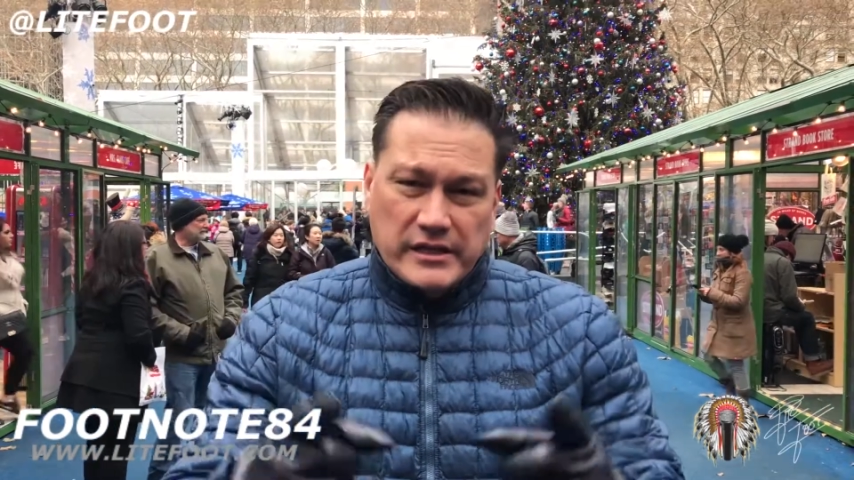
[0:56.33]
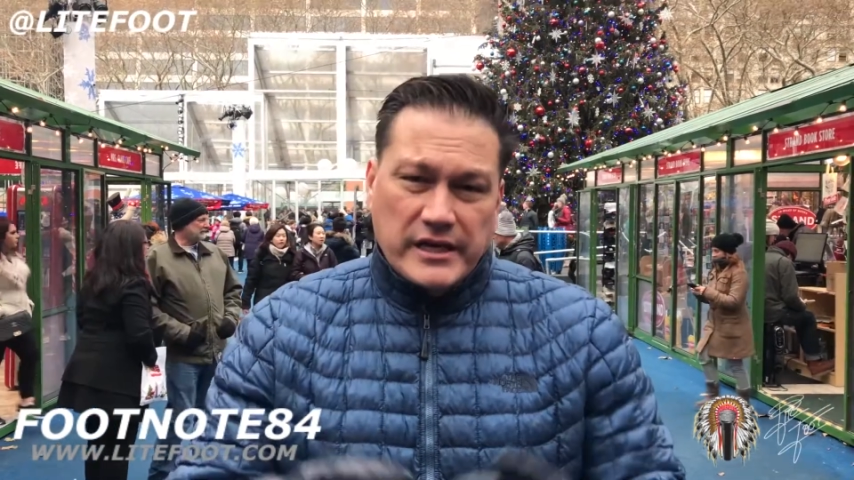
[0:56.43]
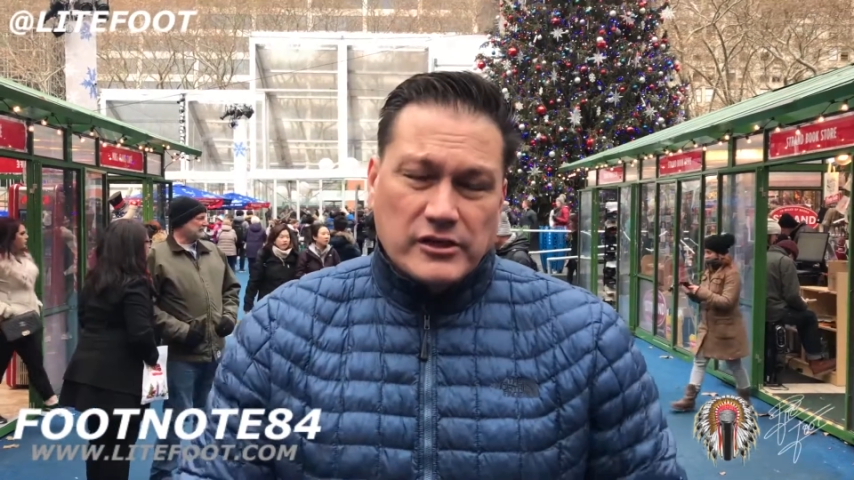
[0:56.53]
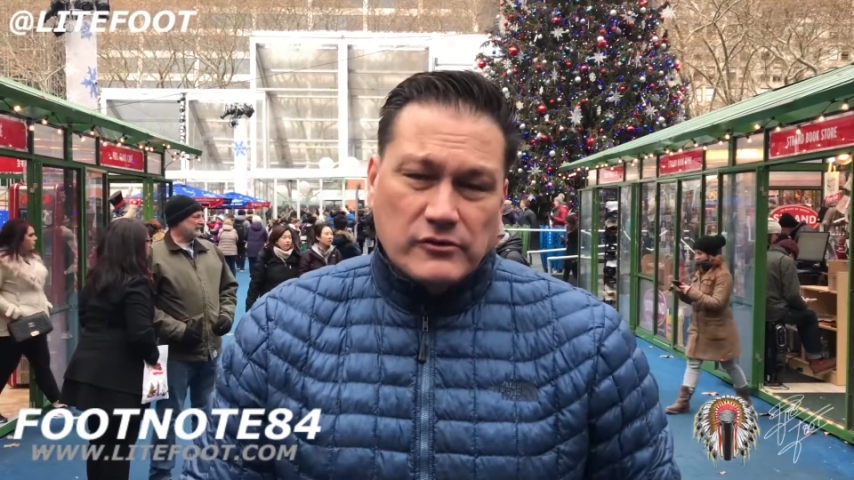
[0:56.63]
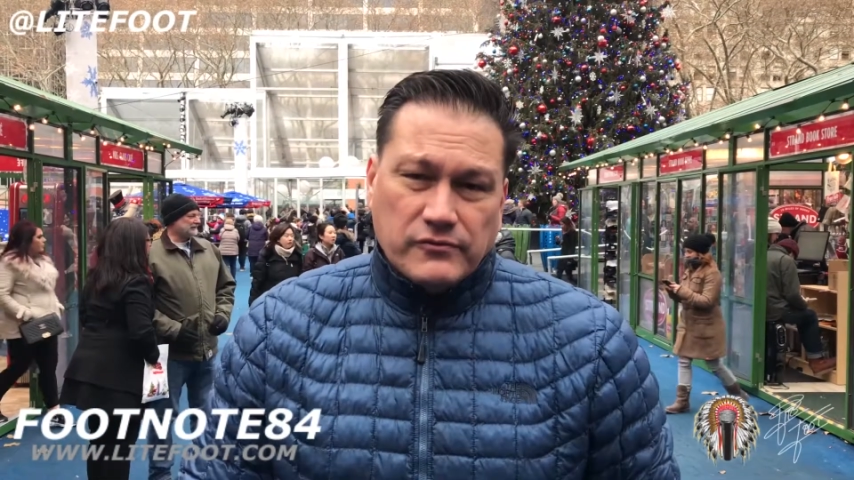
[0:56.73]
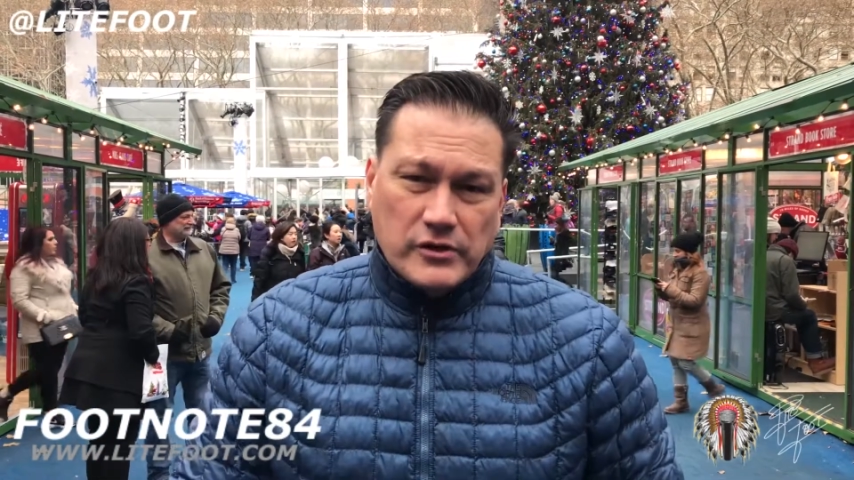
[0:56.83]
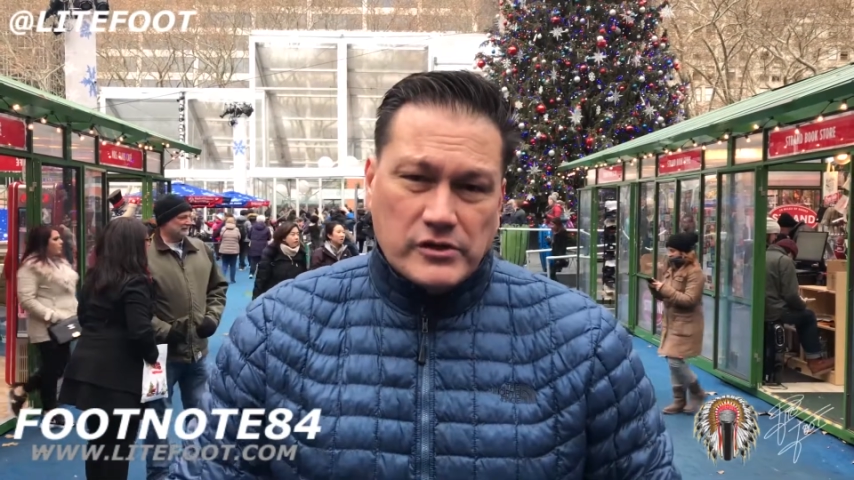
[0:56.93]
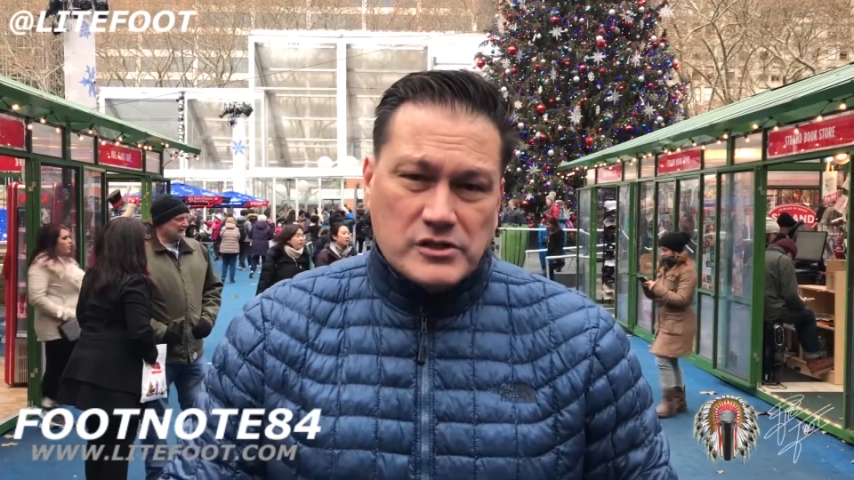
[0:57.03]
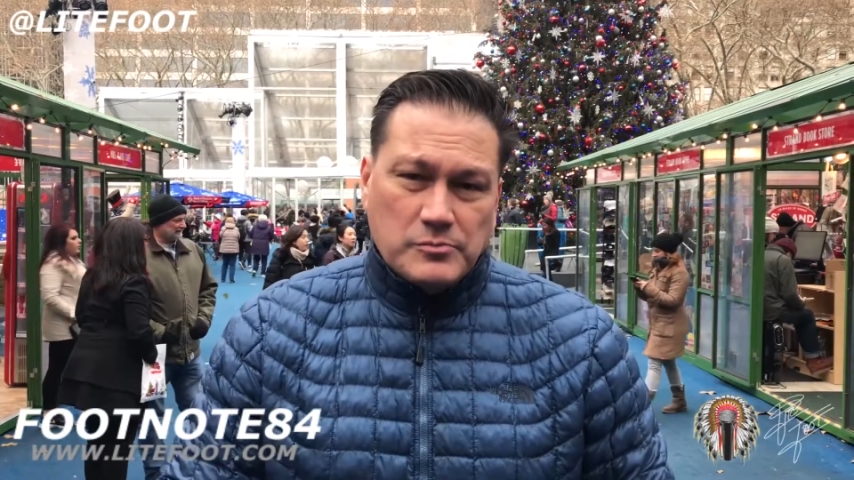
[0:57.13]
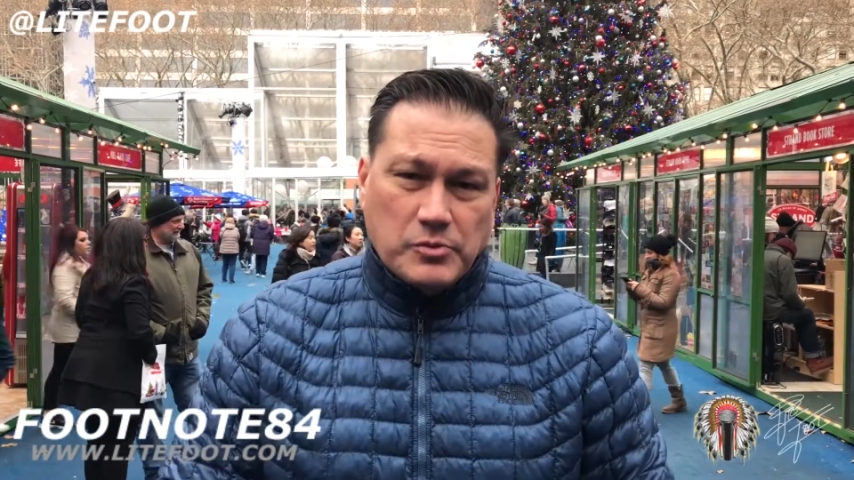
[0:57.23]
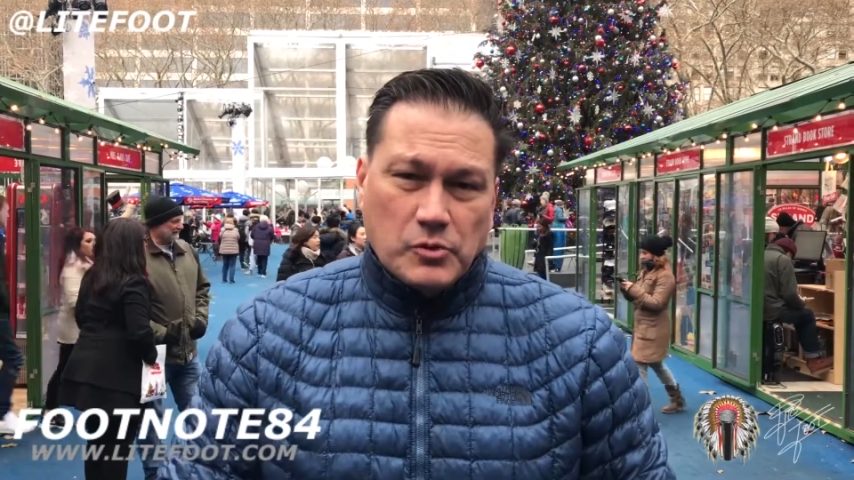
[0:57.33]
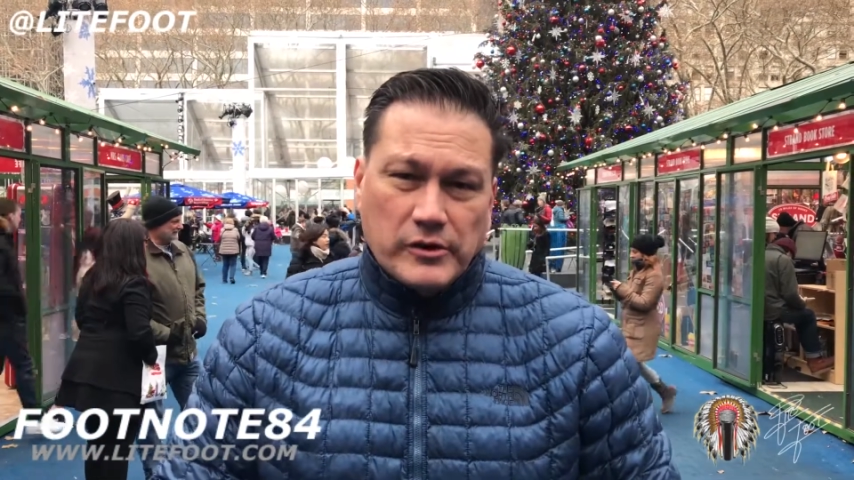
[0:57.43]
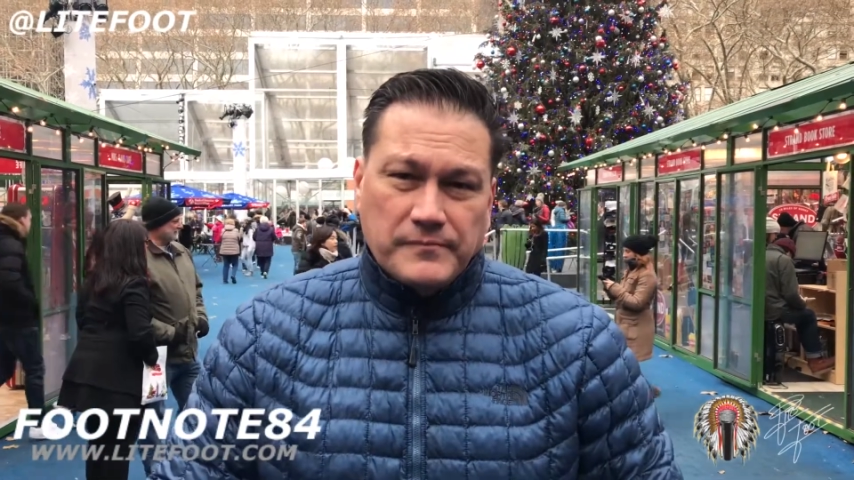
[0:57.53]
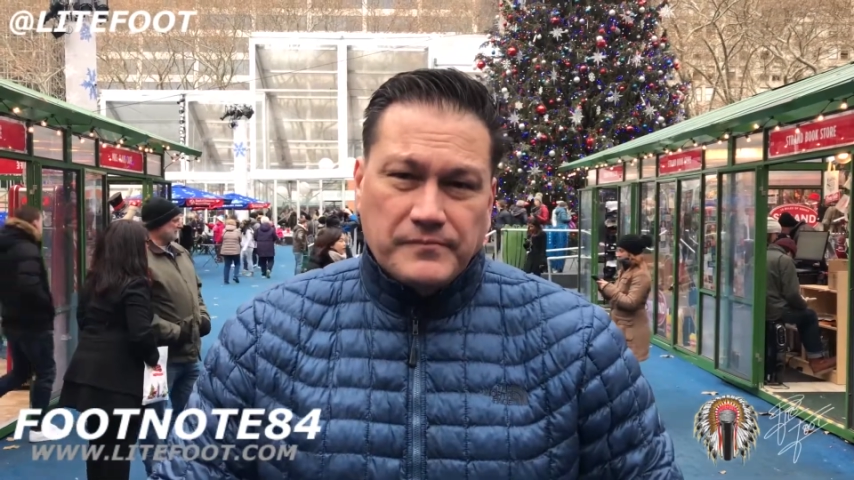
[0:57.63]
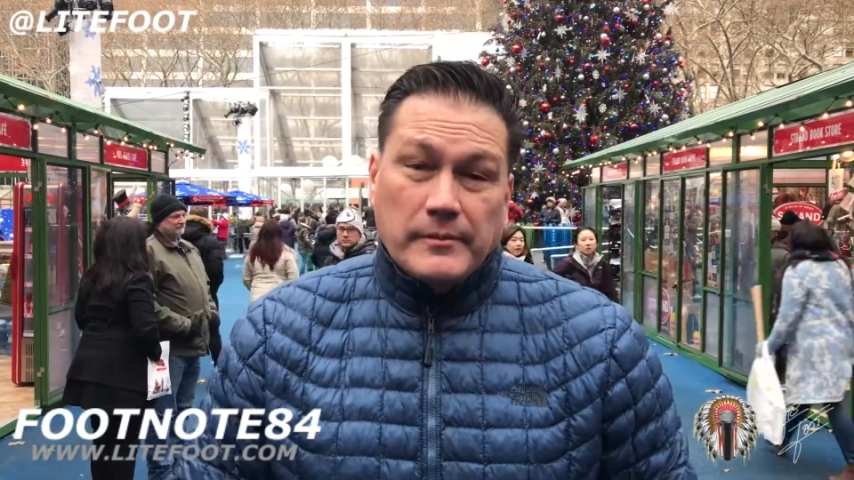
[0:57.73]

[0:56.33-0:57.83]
Thank you for all your support